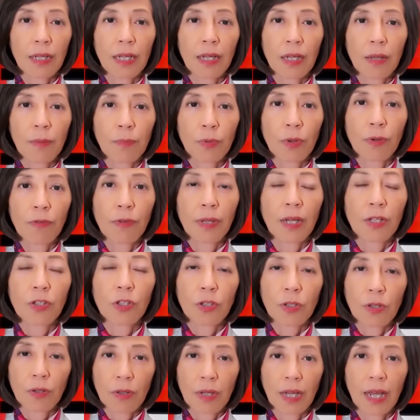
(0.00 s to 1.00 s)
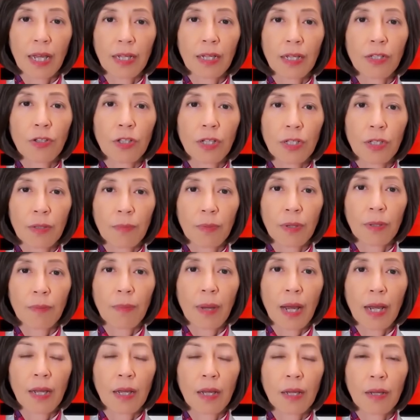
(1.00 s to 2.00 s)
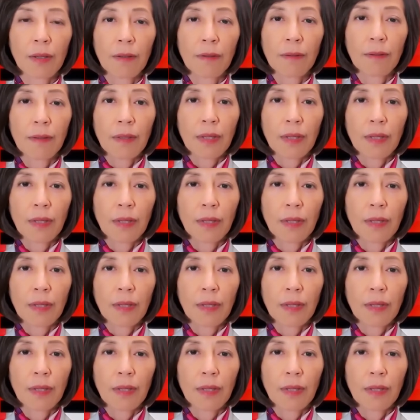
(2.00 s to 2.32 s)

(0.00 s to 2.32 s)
in a professional and legitimate manner.